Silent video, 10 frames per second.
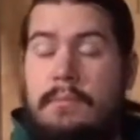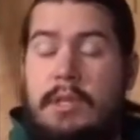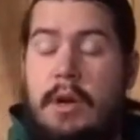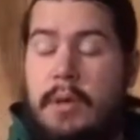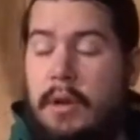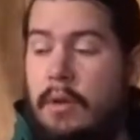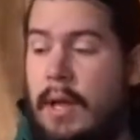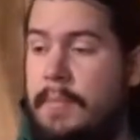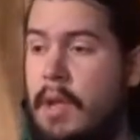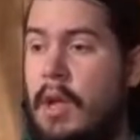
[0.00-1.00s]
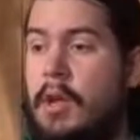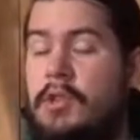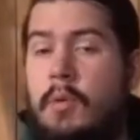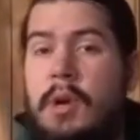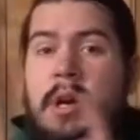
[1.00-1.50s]
You don't get a whole lot.
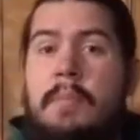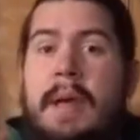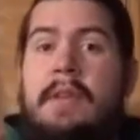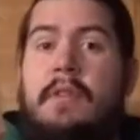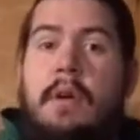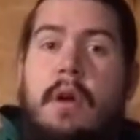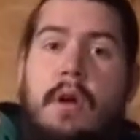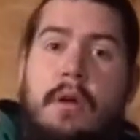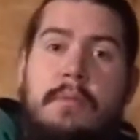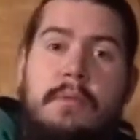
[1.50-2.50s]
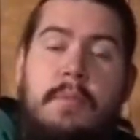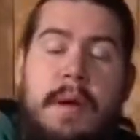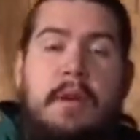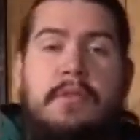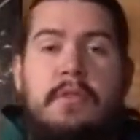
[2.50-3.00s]
So we're going to base our
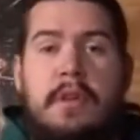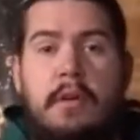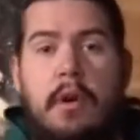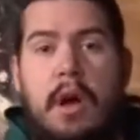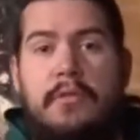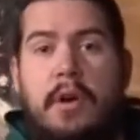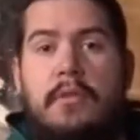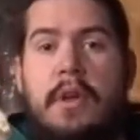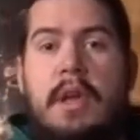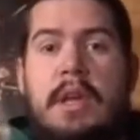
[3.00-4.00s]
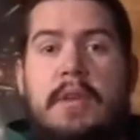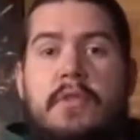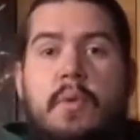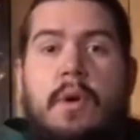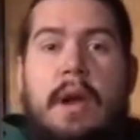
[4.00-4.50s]
comparisons here off of if
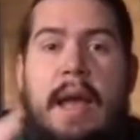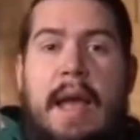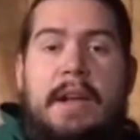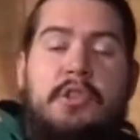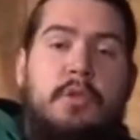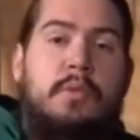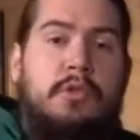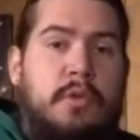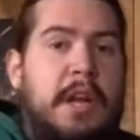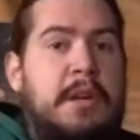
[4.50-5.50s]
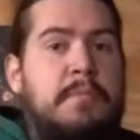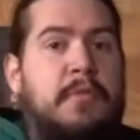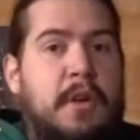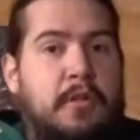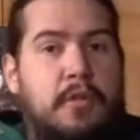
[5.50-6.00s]
you are an actual trained
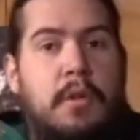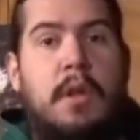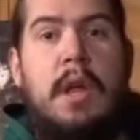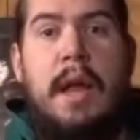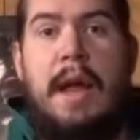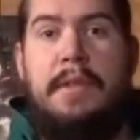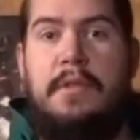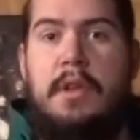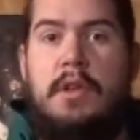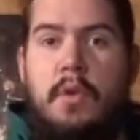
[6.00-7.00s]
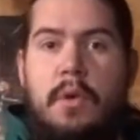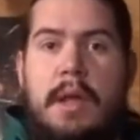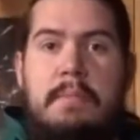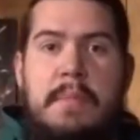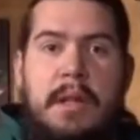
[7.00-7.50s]
professional, as in you're
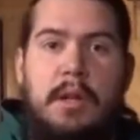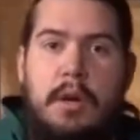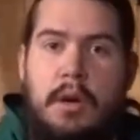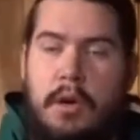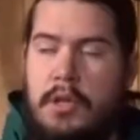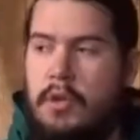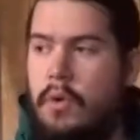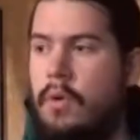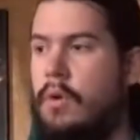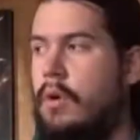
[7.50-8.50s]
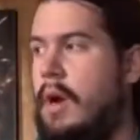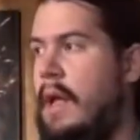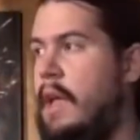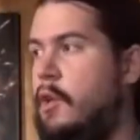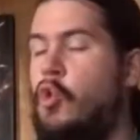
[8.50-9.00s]
a miller, you're
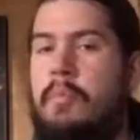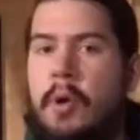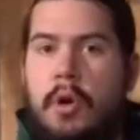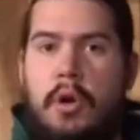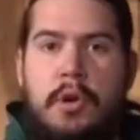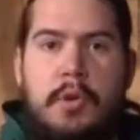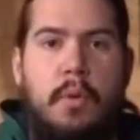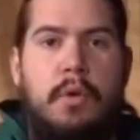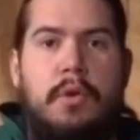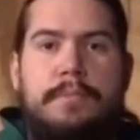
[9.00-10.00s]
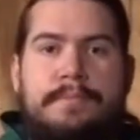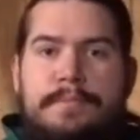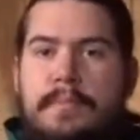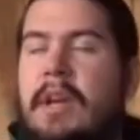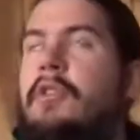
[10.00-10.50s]
a cooper,
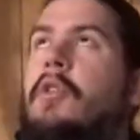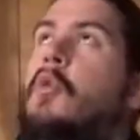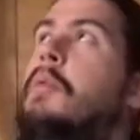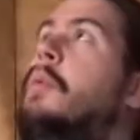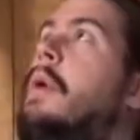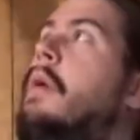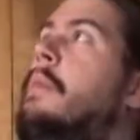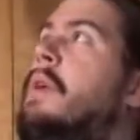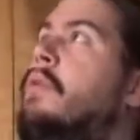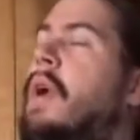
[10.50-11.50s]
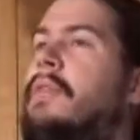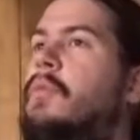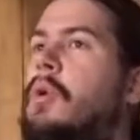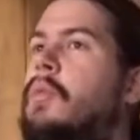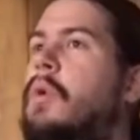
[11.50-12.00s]
actually, a cooper would probably be
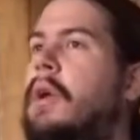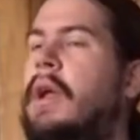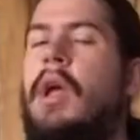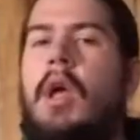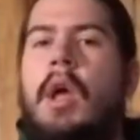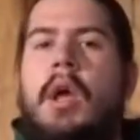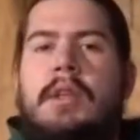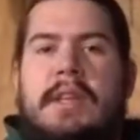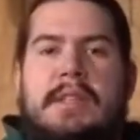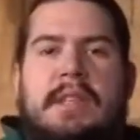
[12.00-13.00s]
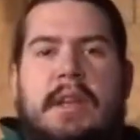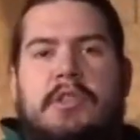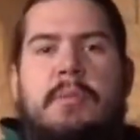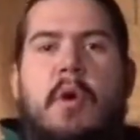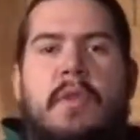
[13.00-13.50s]
craft woodworking, since
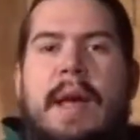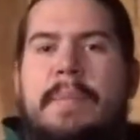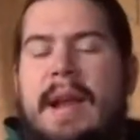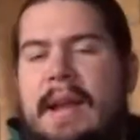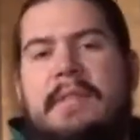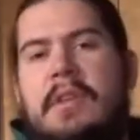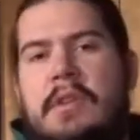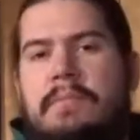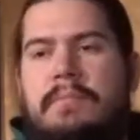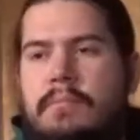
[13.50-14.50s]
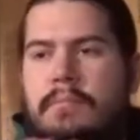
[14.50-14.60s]
there's some overlap, but honestly,